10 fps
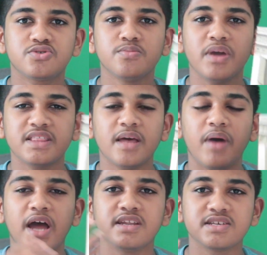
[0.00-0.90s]
to make
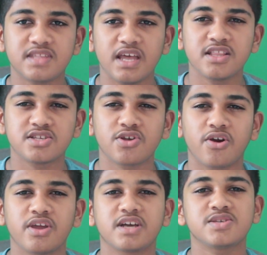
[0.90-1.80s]
them understand the
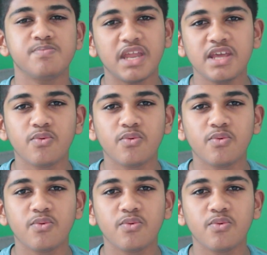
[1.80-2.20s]
story, because many